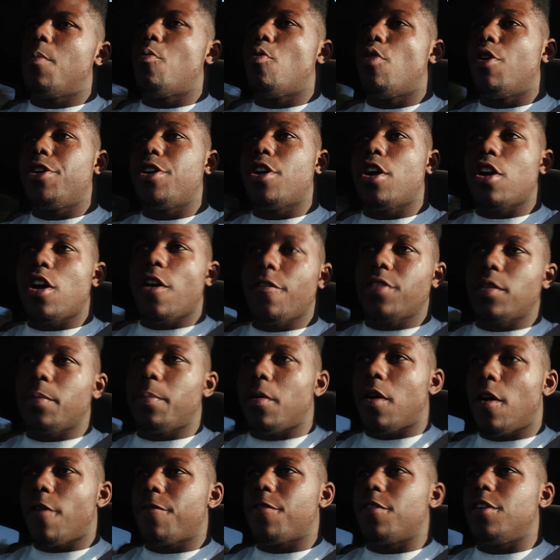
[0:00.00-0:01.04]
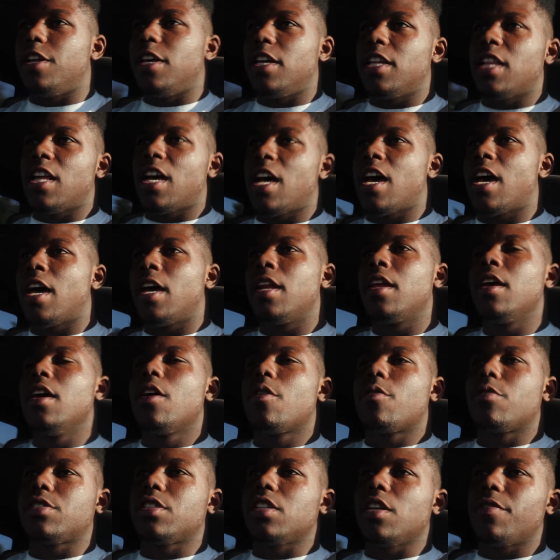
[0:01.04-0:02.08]
1 yard off the ball for D-line,
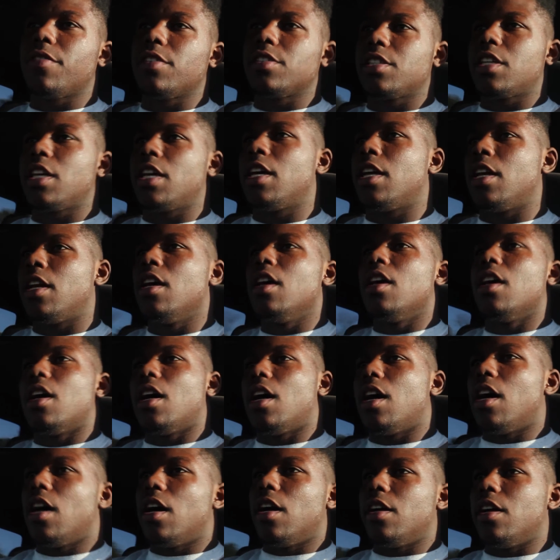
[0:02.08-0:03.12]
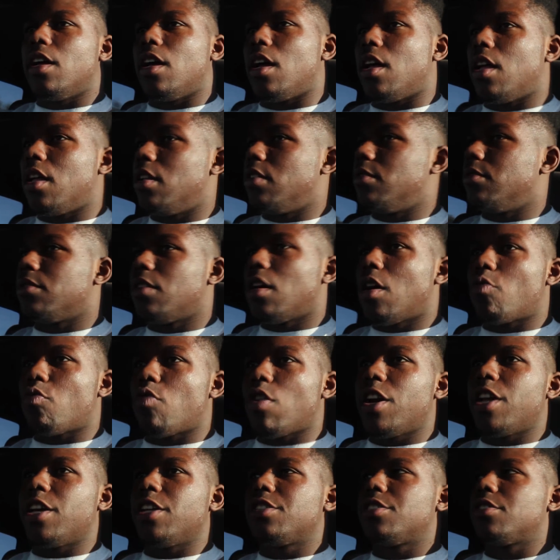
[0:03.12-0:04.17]
receivers get a
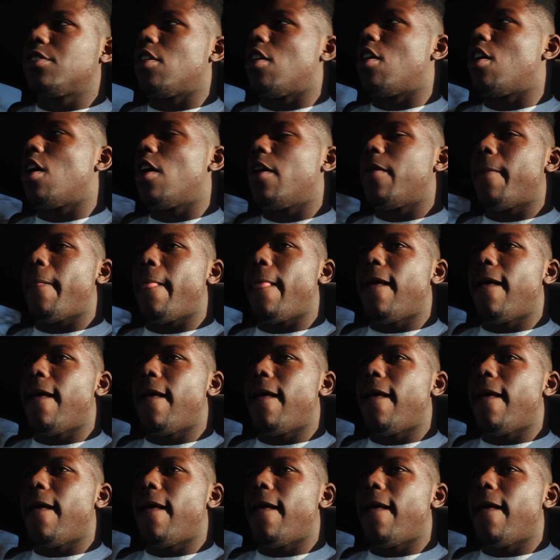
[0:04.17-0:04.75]
running start,